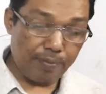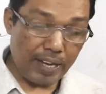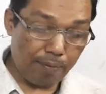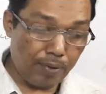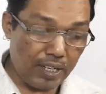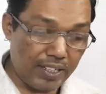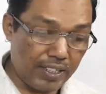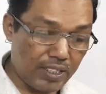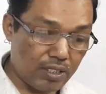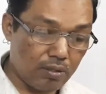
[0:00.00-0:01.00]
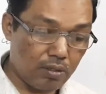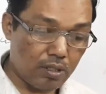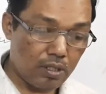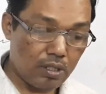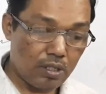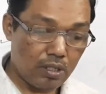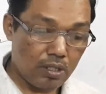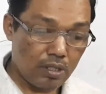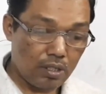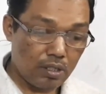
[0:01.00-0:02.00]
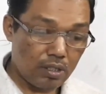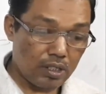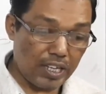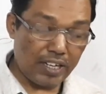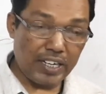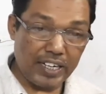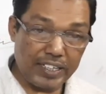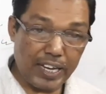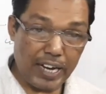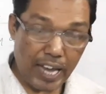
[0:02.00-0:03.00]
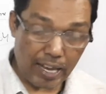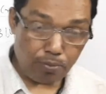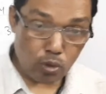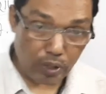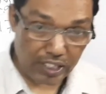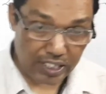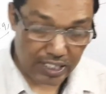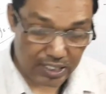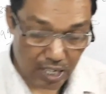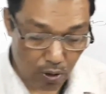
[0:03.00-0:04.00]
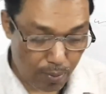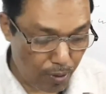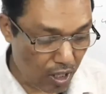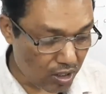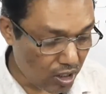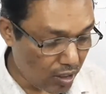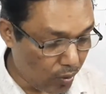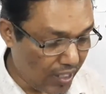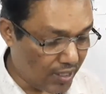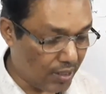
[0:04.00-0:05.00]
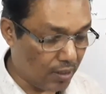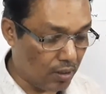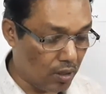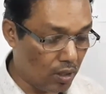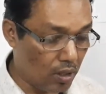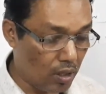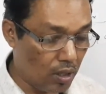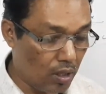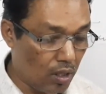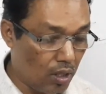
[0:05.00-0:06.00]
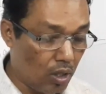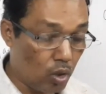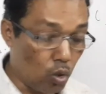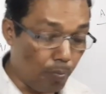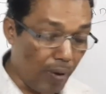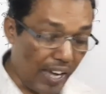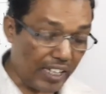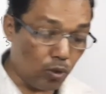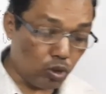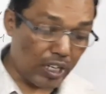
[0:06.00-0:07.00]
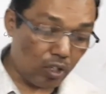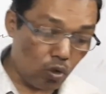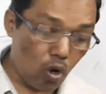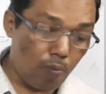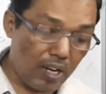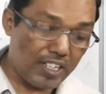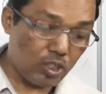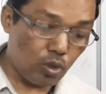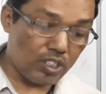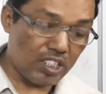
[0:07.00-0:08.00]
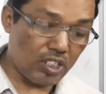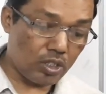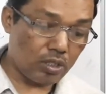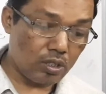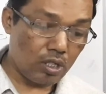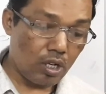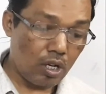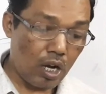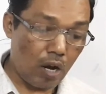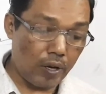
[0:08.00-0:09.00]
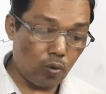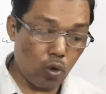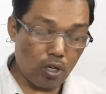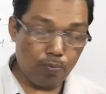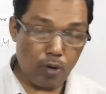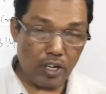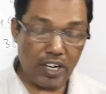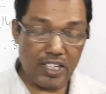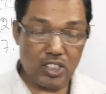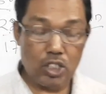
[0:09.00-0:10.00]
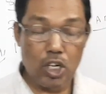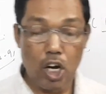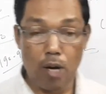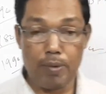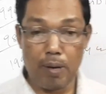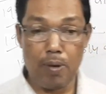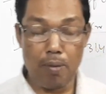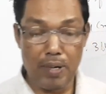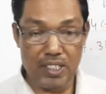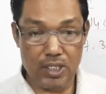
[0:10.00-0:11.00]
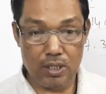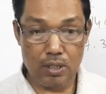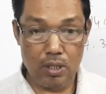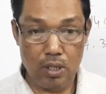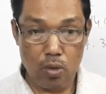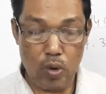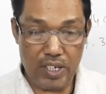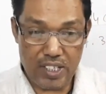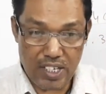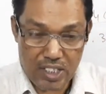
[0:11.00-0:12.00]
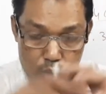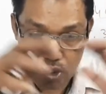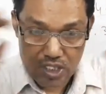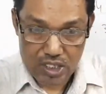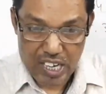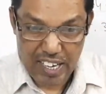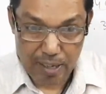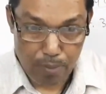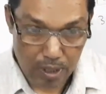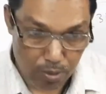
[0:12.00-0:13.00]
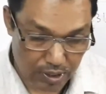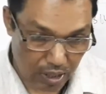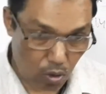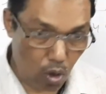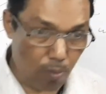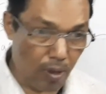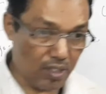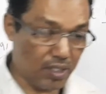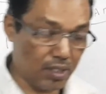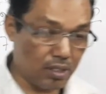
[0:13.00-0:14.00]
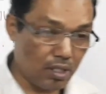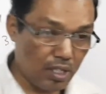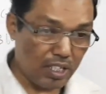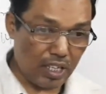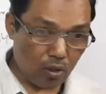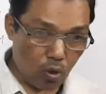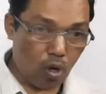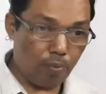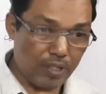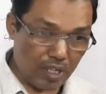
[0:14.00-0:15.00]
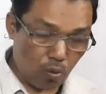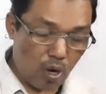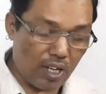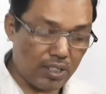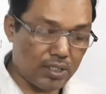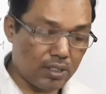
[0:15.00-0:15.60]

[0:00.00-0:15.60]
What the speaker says: abilities. Then it can help to increase our production units, to make use that global resources, our own progress of developments. What are the resources are available in the globals, in the globe, in the world,